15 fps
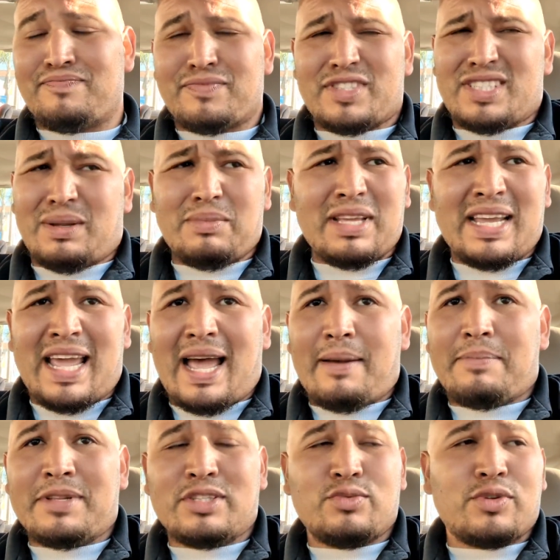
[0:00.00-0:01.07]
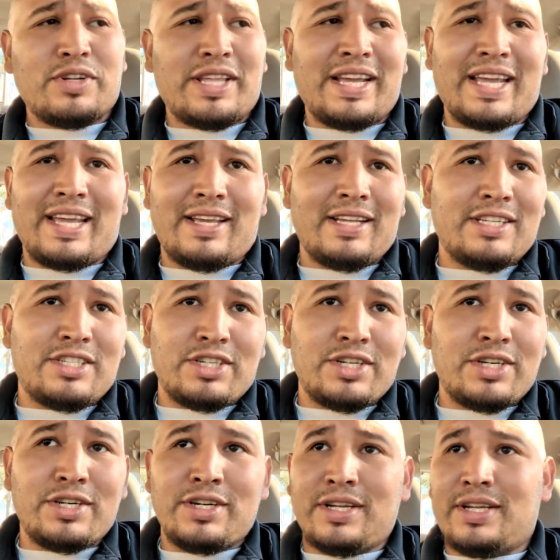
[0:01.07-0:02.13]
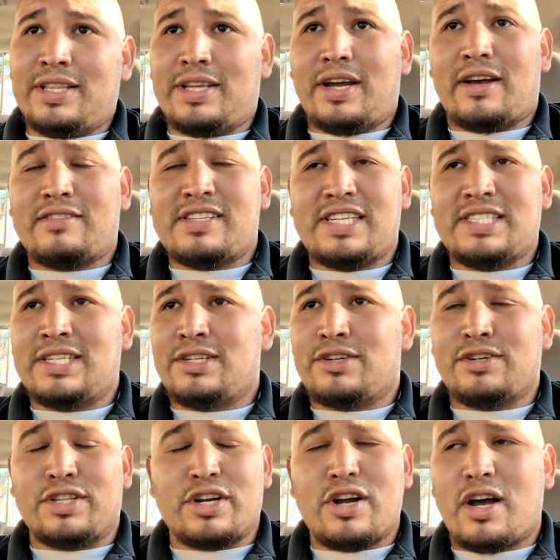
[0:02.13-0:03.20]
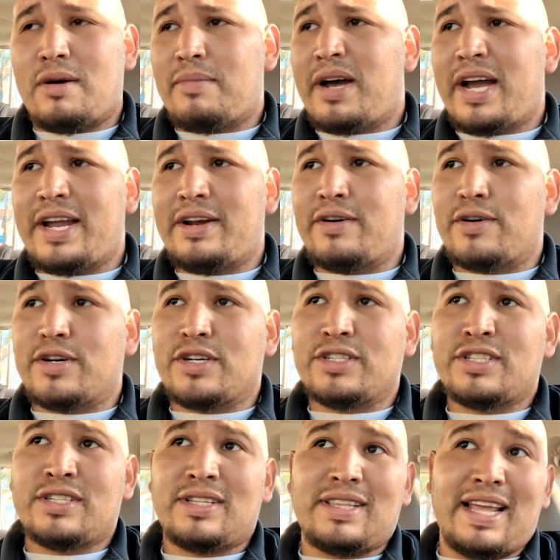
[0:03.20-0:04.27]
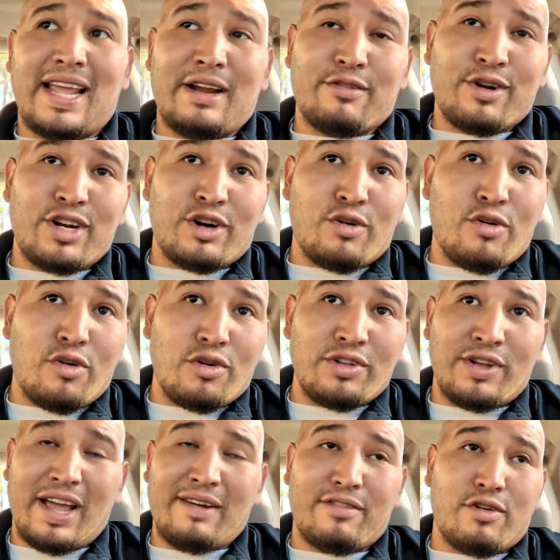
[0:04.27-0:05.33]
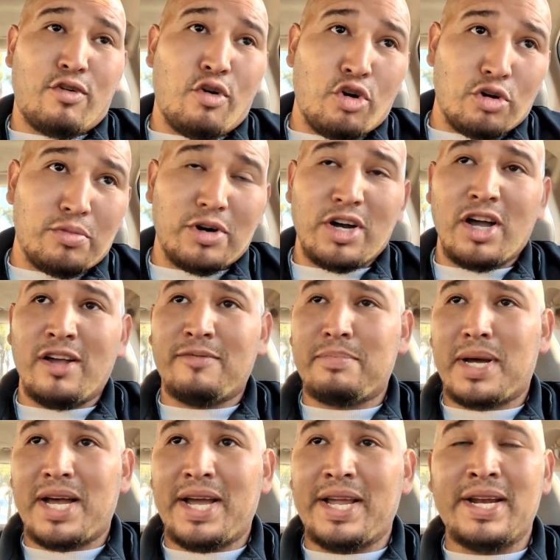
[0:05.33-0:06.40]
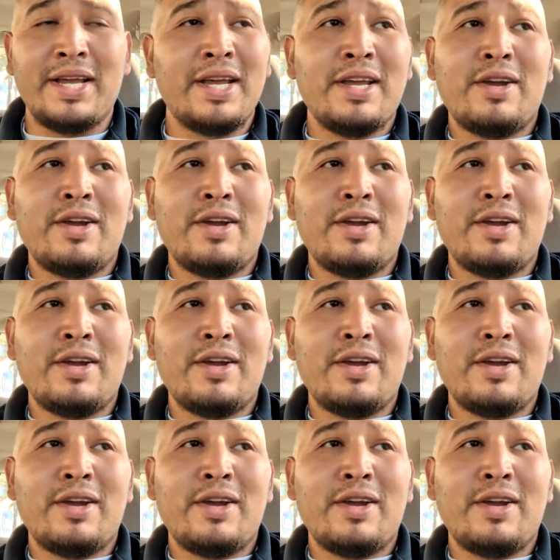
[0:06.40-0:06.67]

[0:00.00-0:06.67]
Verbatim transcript: something happens where they get injured in the offseason during the combine or they run a have a horrible combine